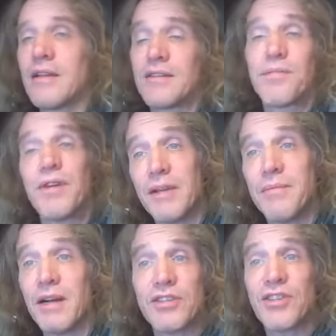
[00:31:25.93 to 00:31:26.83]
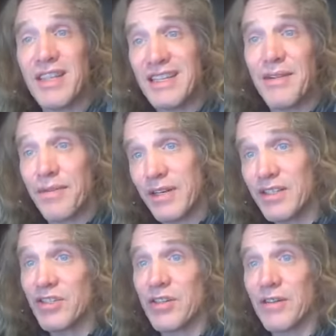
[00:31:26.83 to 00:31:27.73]
that's pretty much the
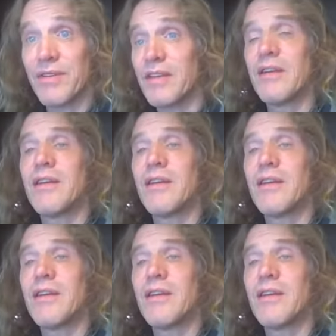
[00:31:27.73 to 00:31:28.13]
definition of it.